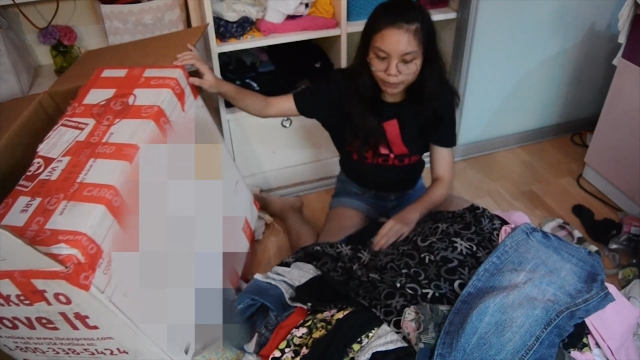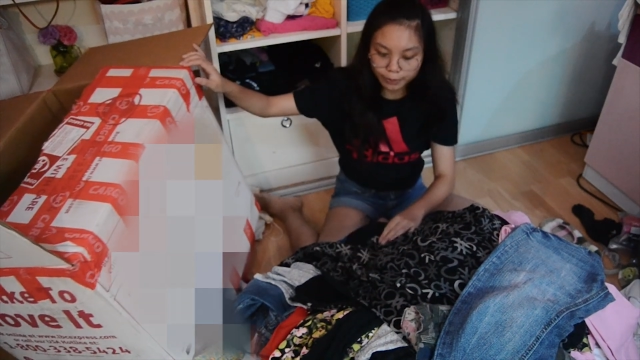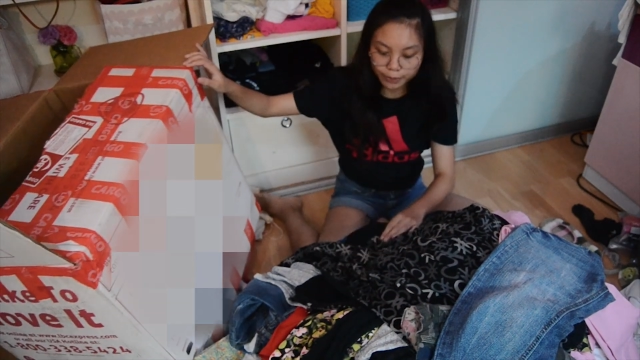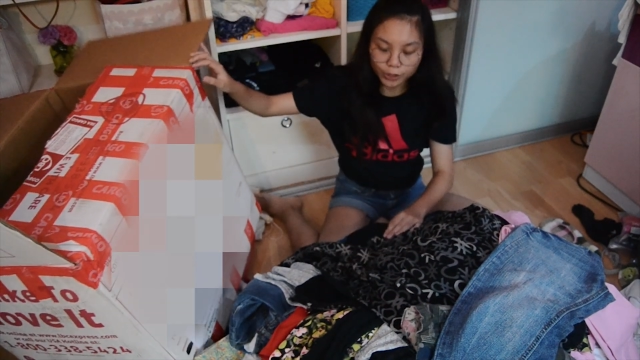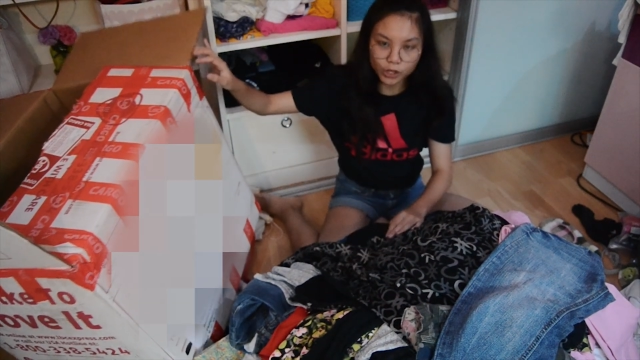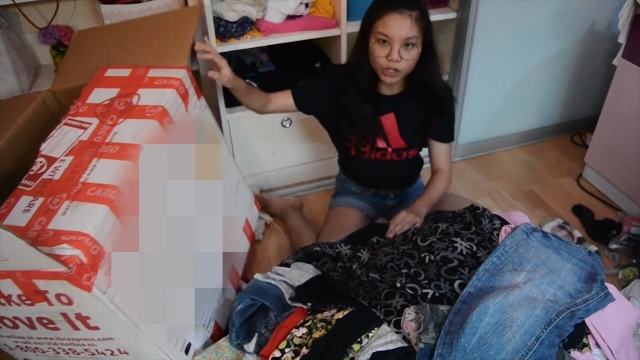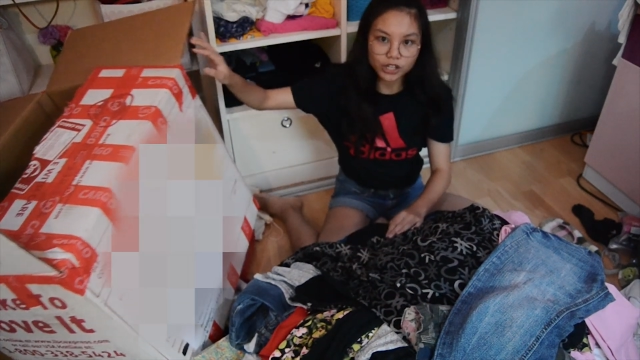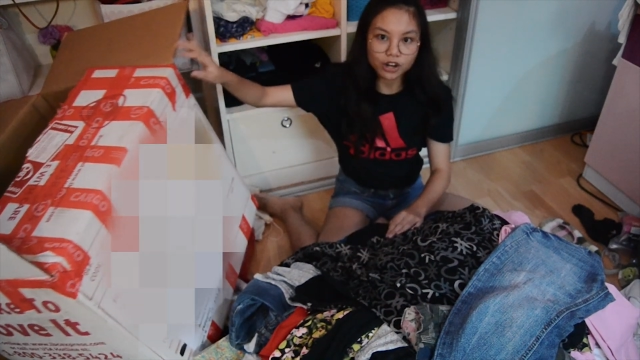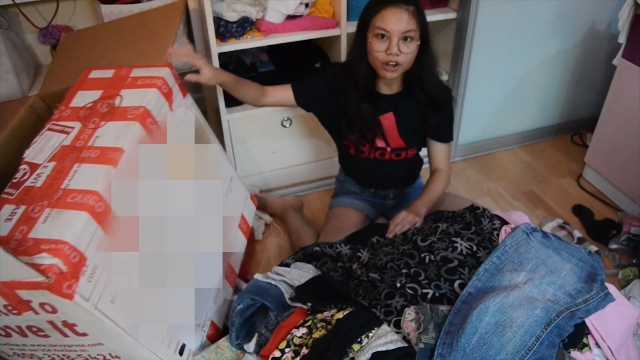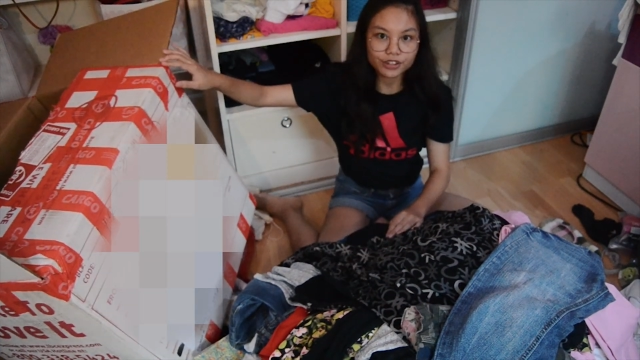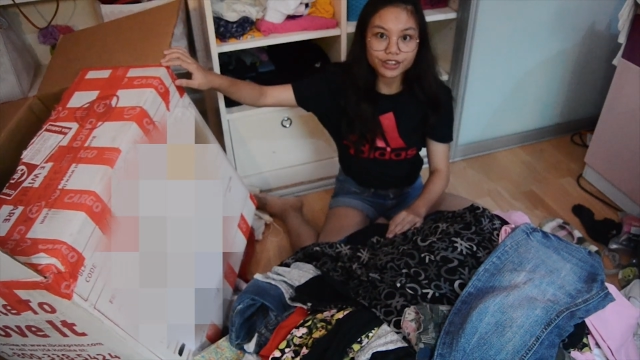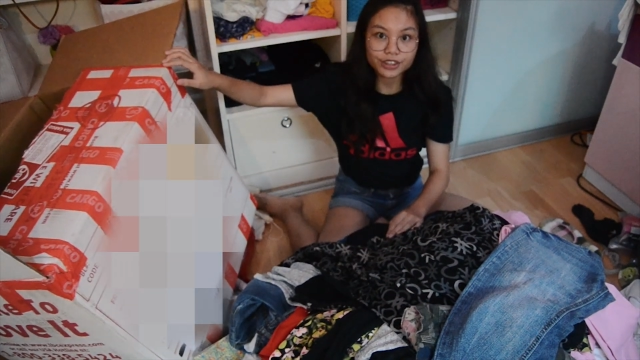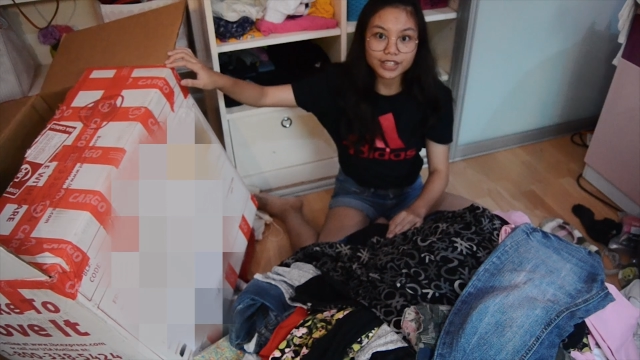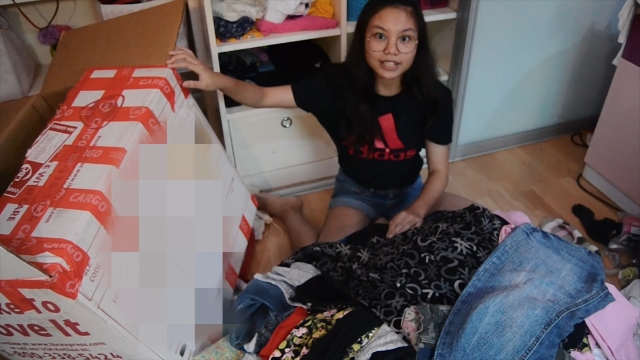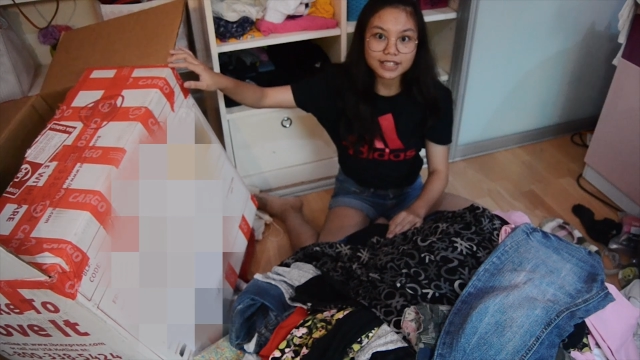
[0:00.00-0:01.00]
put all
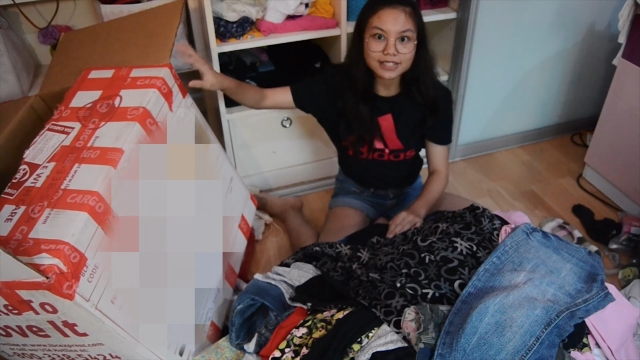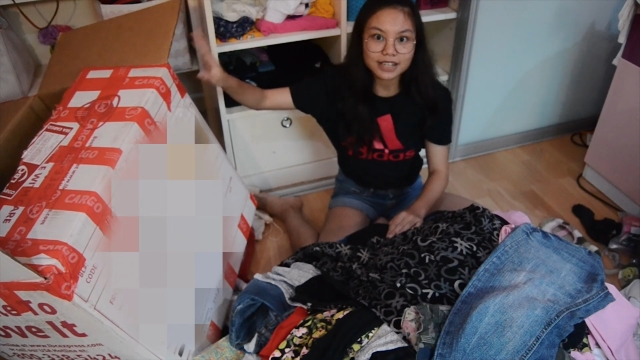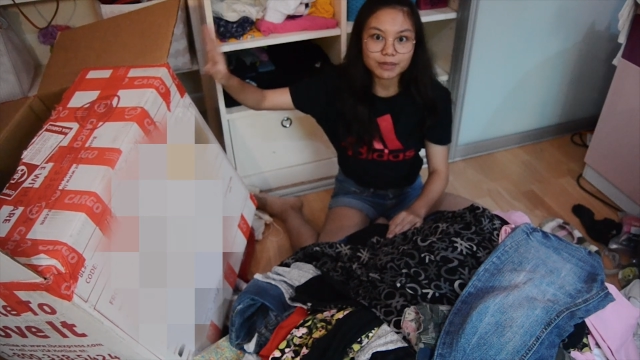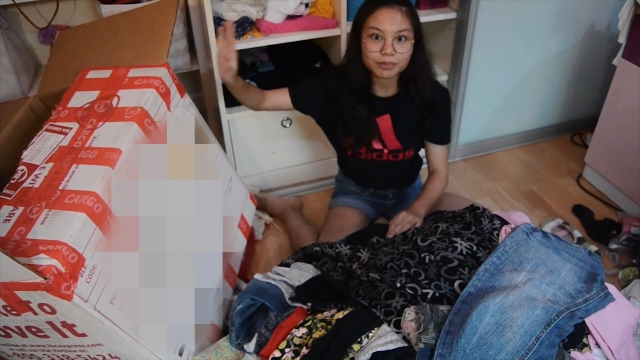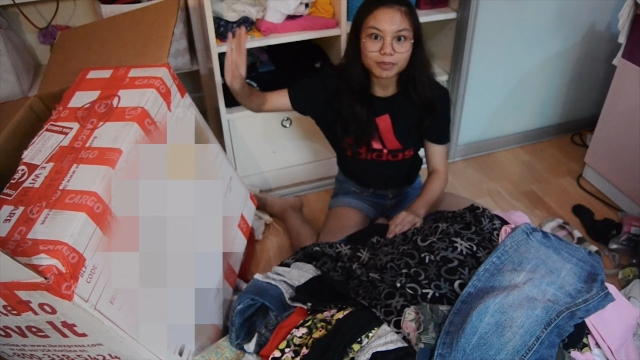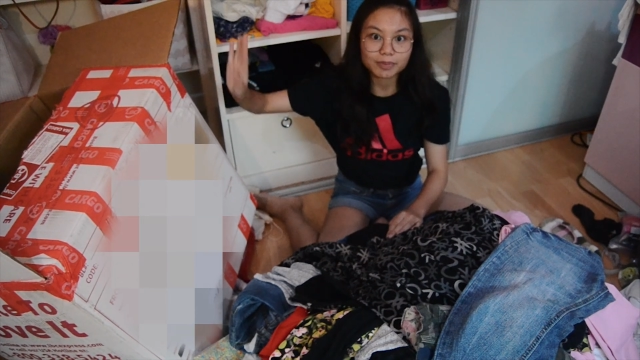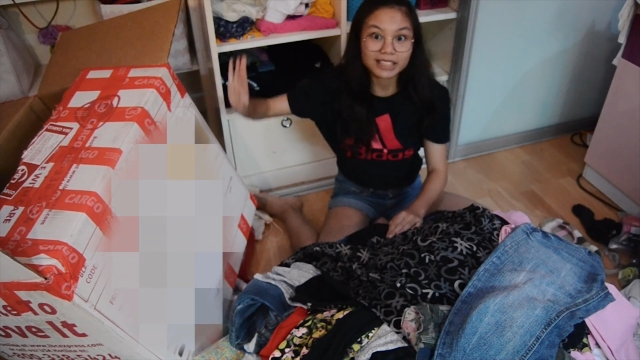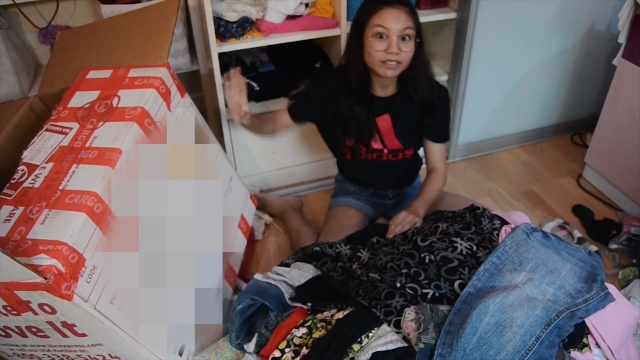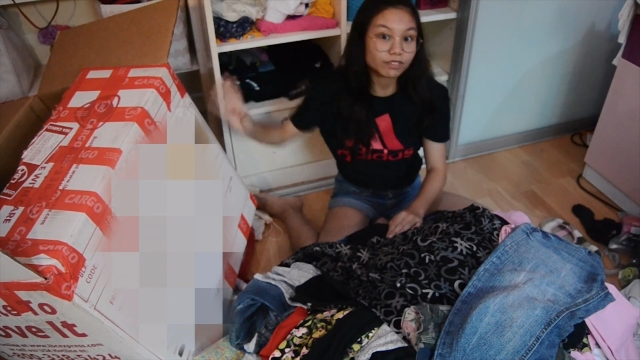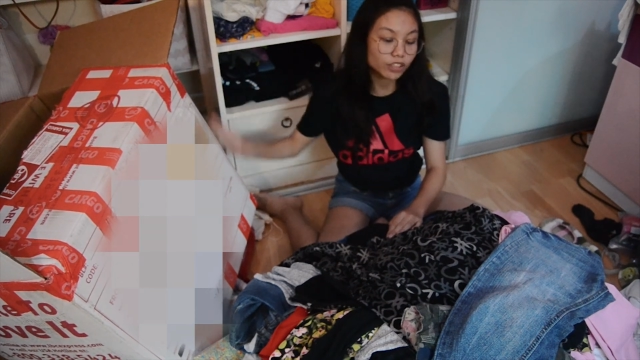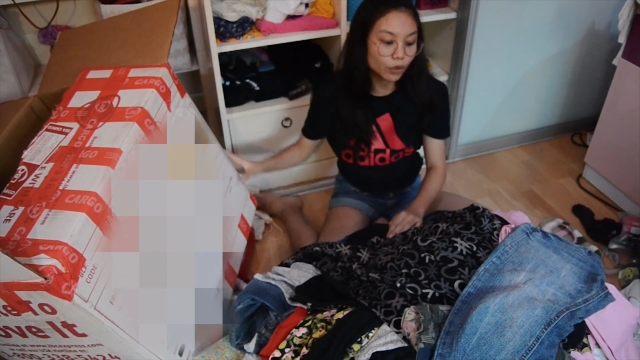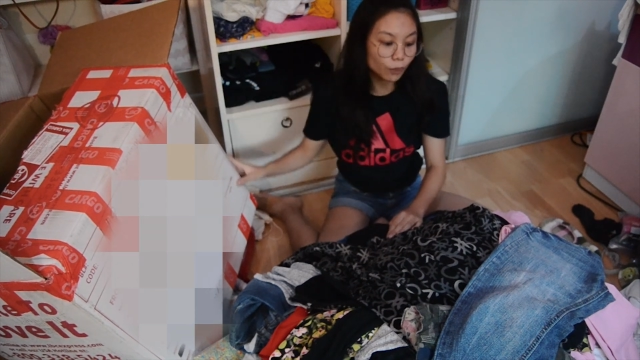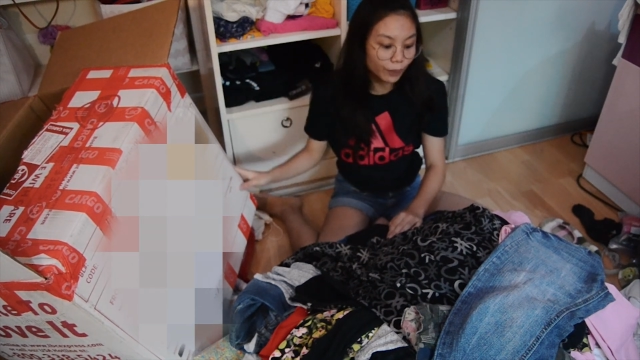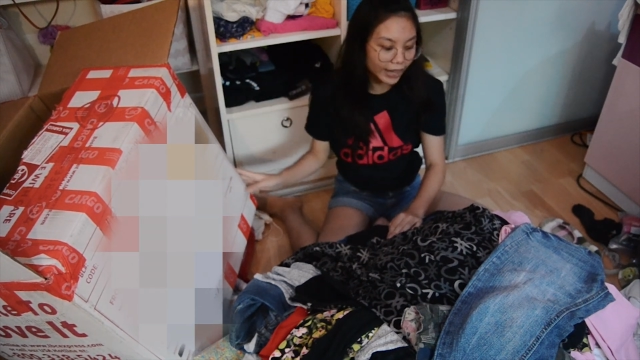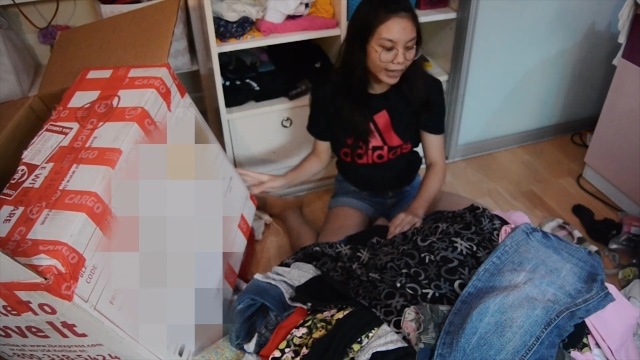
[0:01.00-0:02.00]
the things that I'm going to be giving
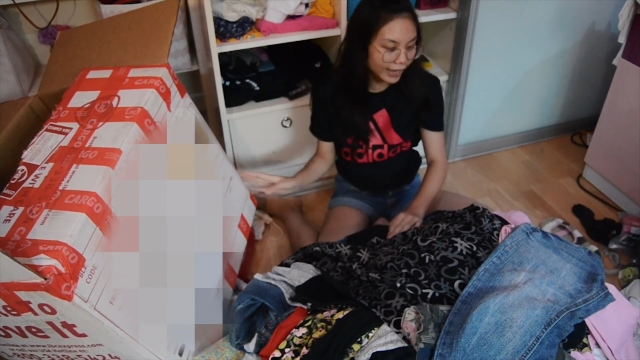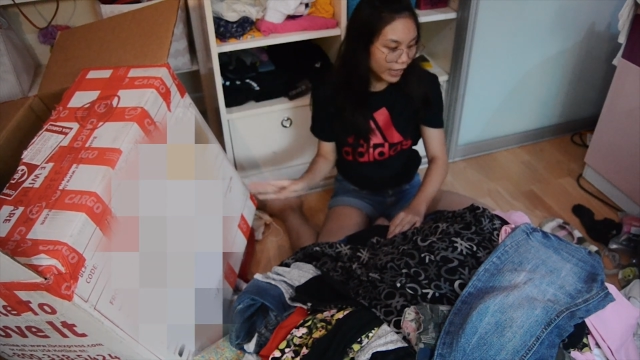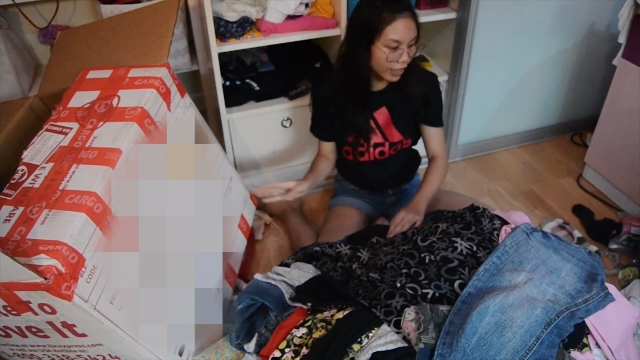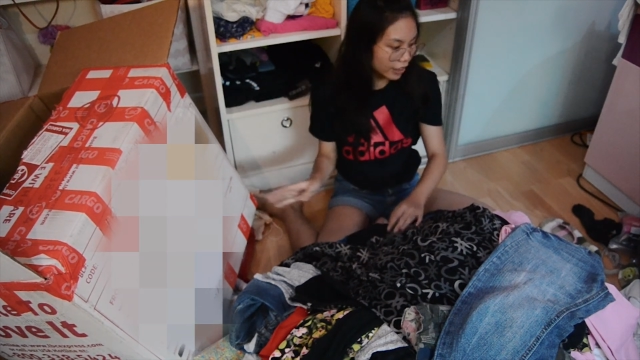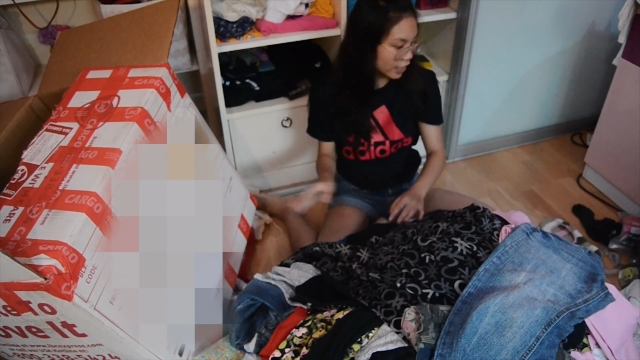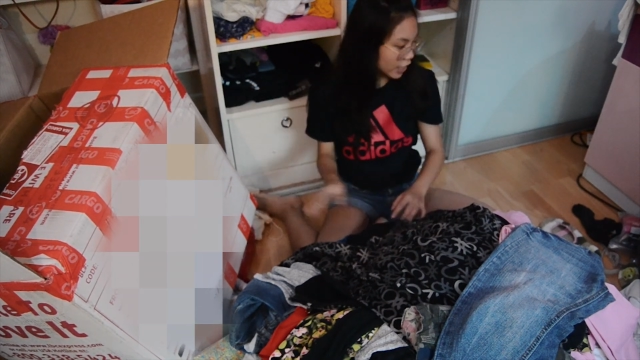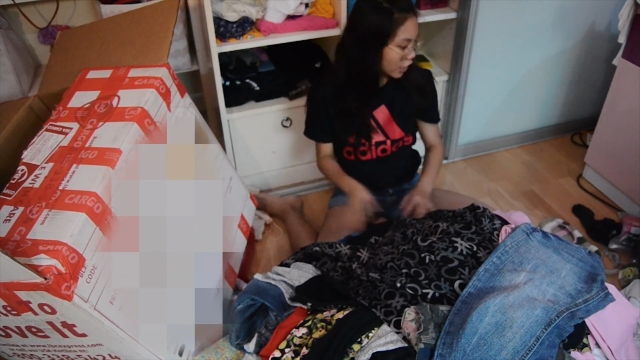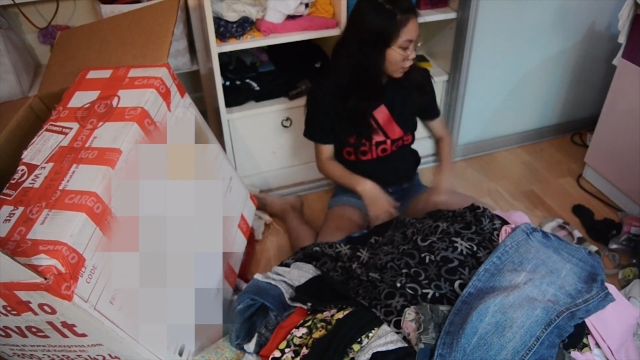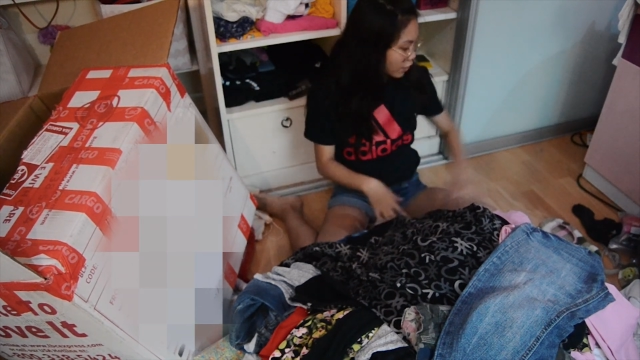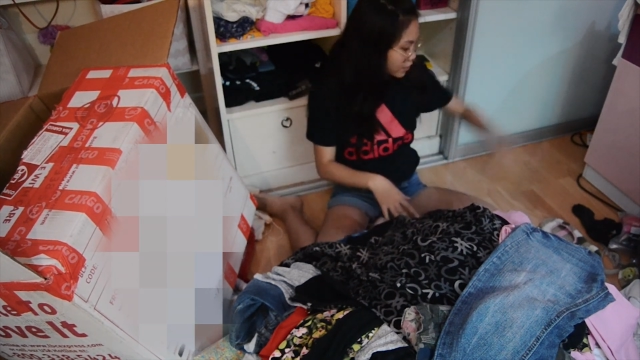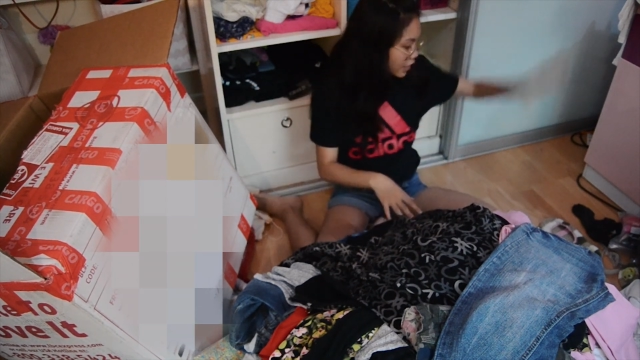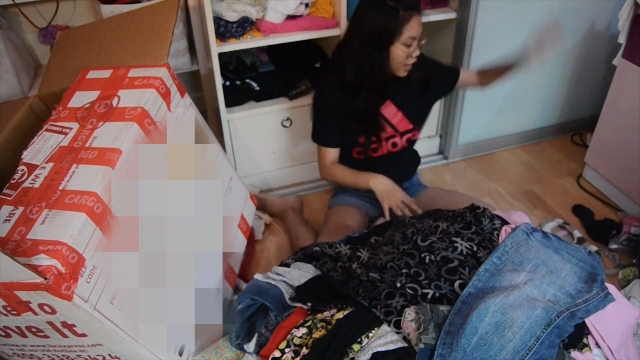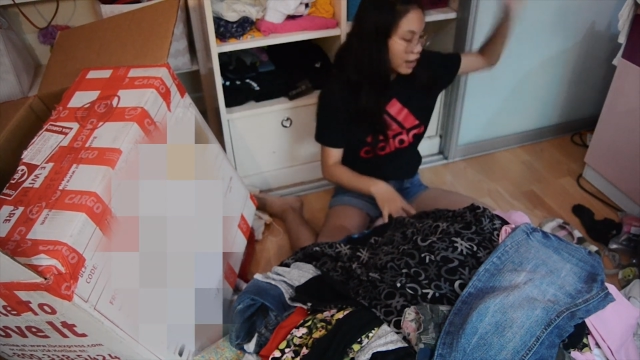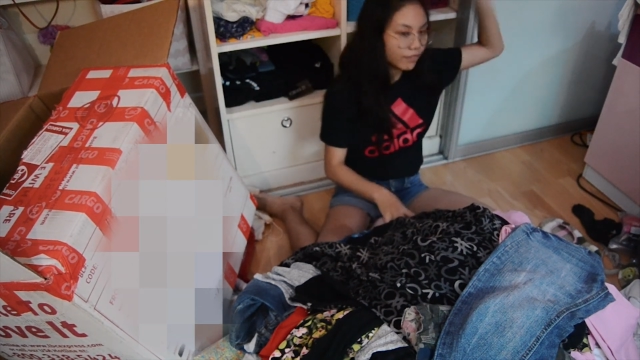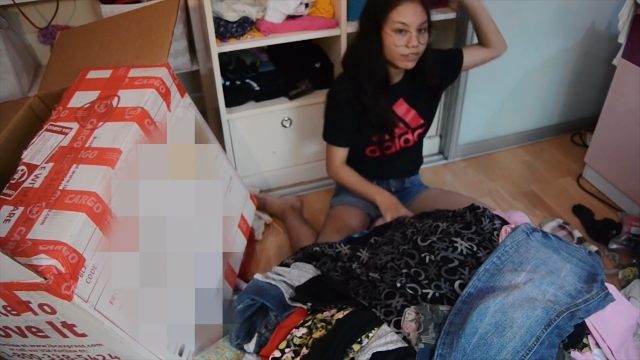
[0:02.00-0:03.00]
away, and then I also
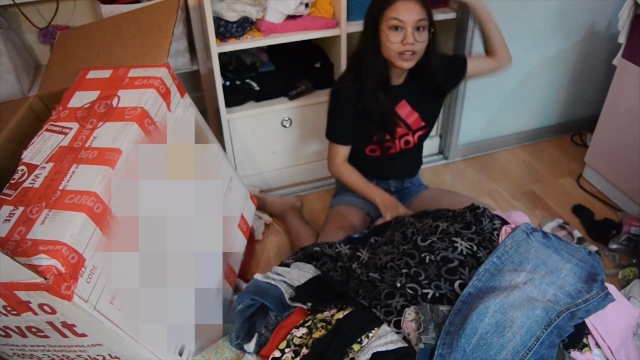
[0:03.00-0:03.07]
have